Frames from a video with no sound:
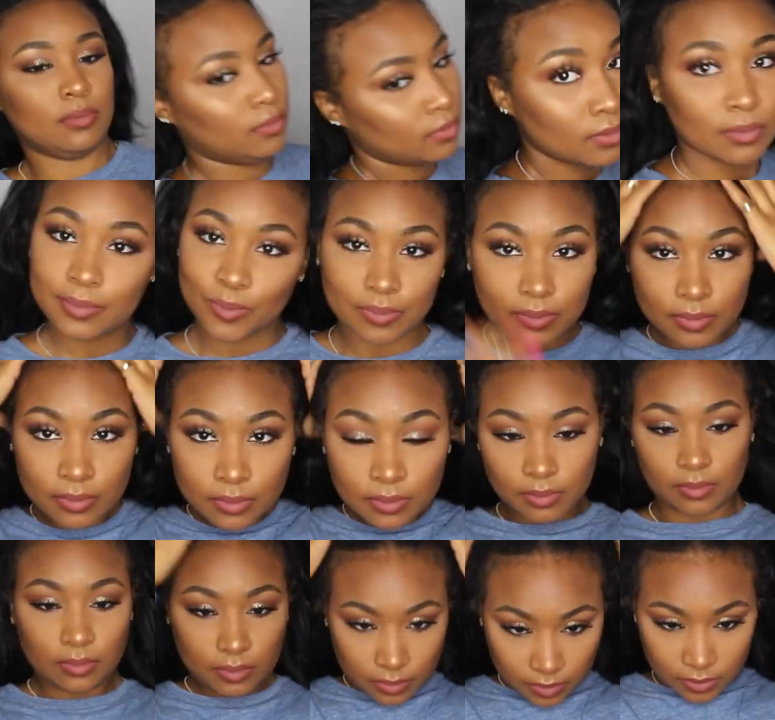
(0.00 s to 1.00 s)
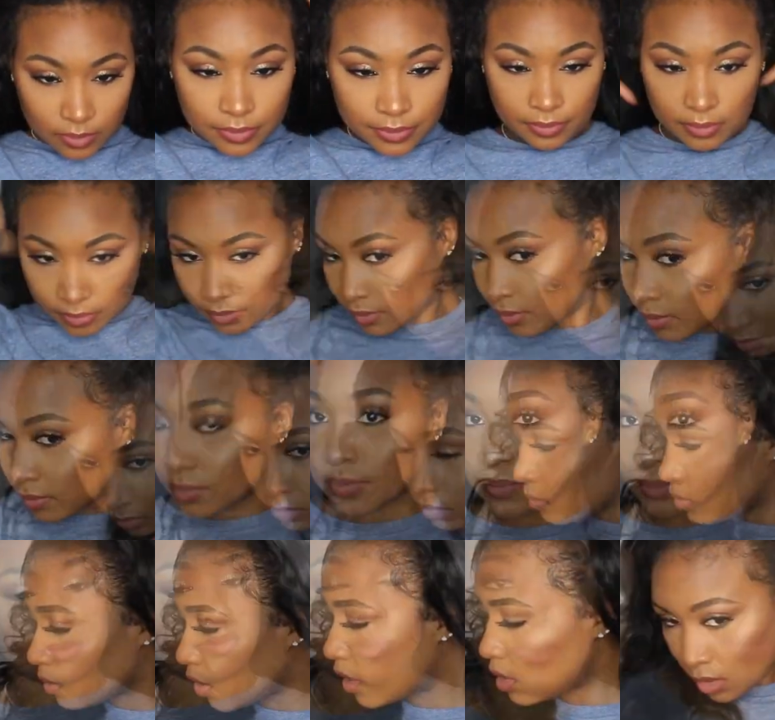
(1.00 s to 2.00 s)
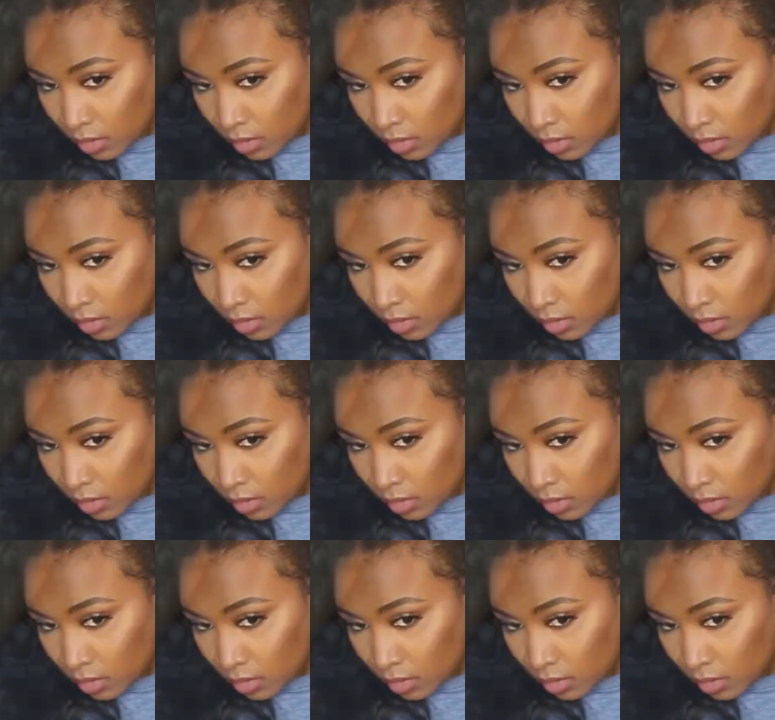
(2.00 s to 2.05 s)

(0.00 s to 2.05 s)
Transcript: I didn't need them, so it worked